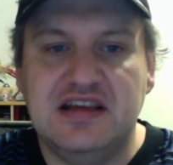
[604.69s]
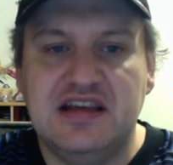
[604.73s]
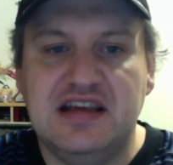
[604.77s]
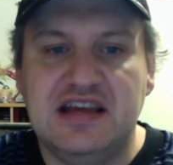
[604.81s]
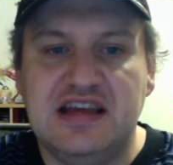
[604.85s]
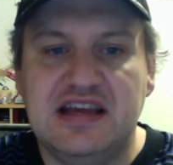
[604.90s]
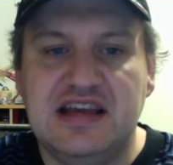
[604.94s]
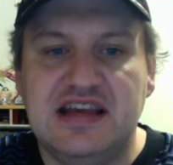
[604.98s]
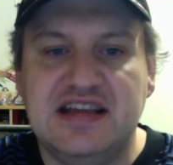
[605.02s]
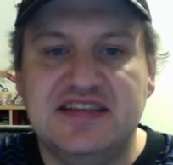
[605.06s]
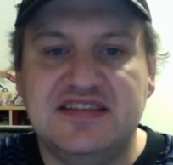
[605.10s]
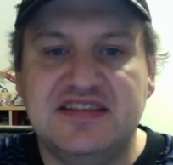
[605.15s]

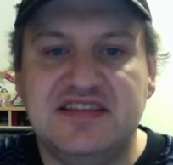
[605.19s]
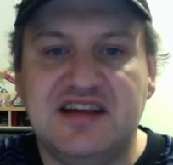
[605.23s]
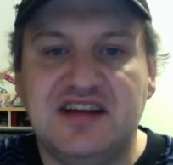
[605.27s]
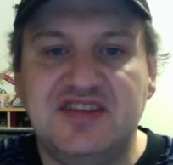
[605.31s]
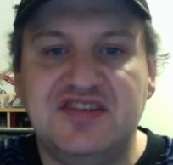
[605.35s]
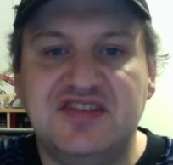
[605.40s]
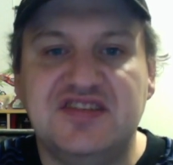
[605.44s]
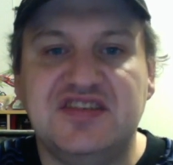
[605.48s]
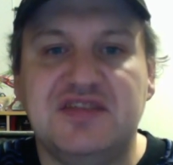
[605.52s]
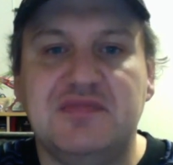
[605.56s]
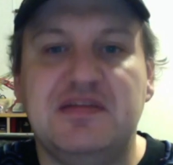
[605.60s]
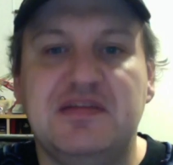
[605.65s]
it's not
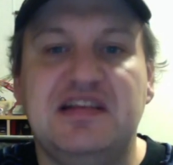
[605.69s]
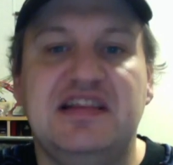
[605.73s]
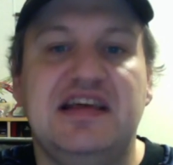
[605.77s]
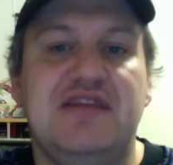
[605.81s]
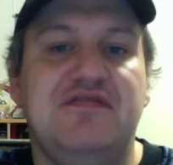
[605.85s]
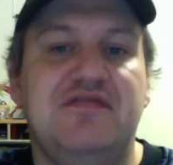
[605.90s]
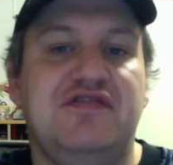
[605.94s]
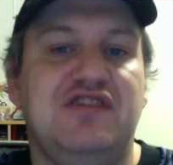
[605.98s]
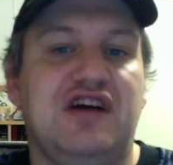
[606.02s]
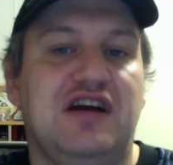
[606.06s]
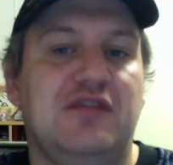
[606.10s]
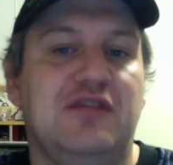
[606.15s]
just something
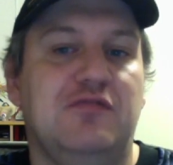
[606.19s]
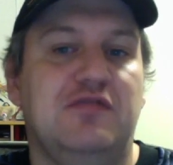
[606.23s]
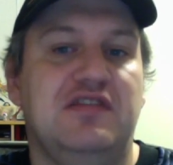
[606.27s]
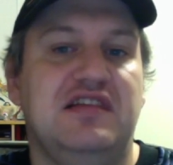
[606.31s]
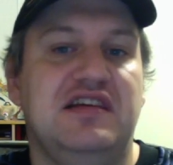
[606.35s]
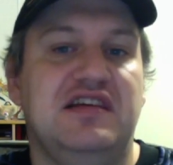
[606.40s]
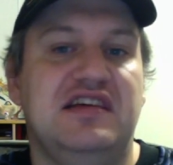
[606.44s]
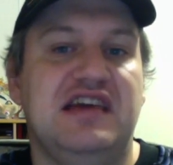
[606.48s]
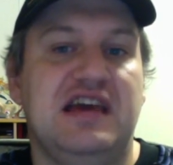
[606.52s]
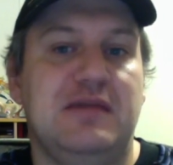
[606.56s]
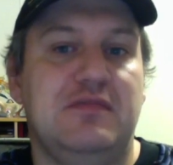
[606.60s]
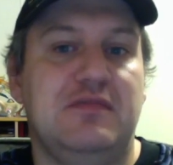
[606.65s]
they've done with the
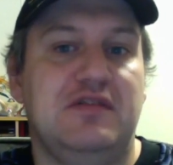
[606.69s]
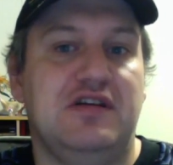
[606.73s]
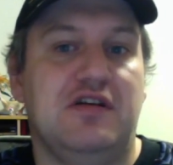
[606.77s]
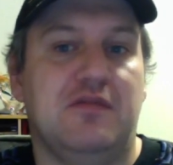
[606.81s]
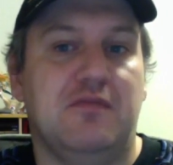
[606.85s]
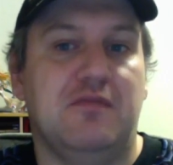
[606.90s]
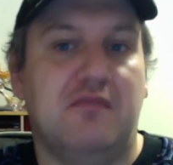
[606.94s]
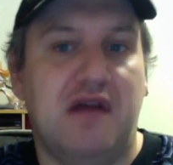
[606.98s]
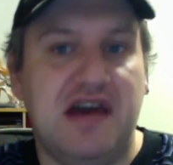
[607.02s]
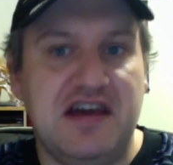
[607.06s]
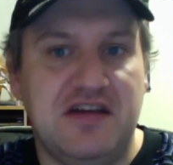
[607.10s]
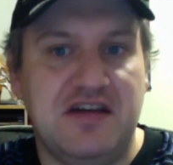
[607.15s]
Game Gear
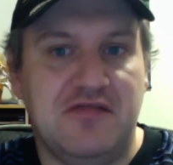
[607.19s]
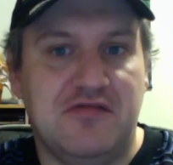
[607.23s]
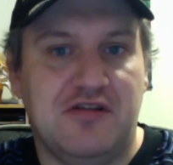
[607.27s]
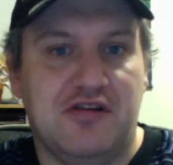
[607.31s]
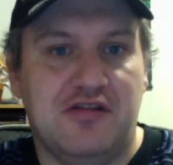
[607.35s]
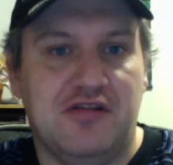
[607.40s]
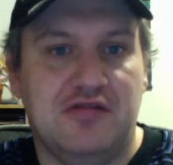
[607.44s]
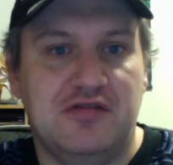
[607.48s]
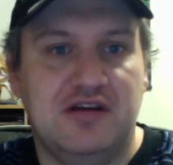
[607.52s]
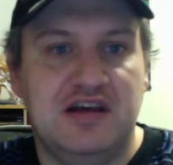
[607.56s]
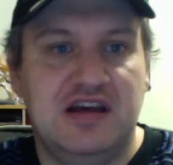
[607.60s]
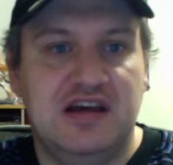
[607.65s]

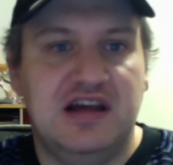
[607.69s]
Micro.